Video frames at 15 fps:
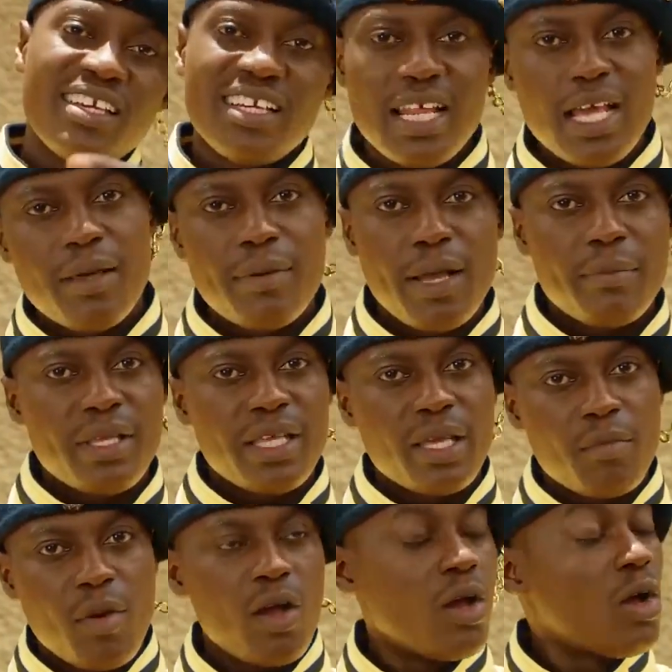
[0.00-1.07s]

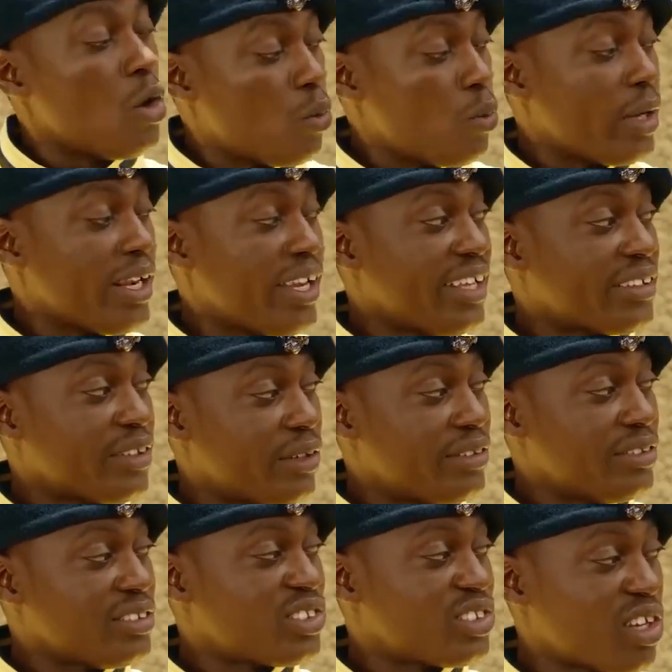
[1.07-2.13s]
twenty-one was a
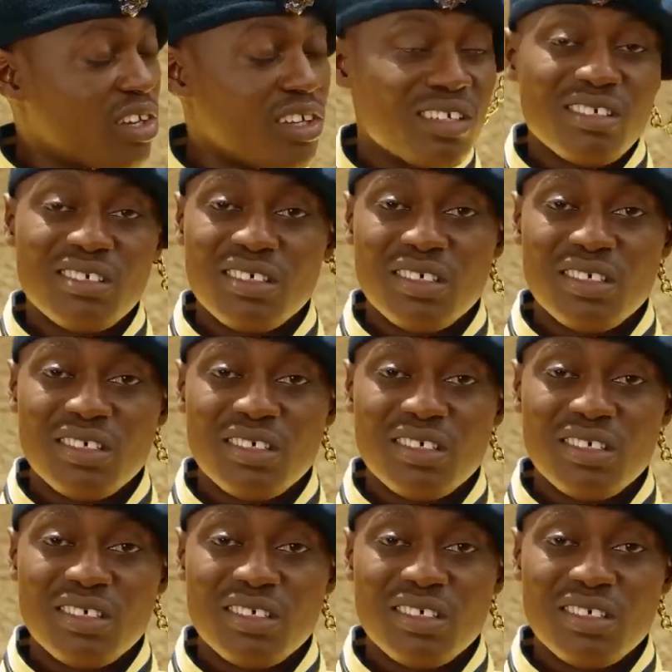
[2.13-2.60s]
huge blow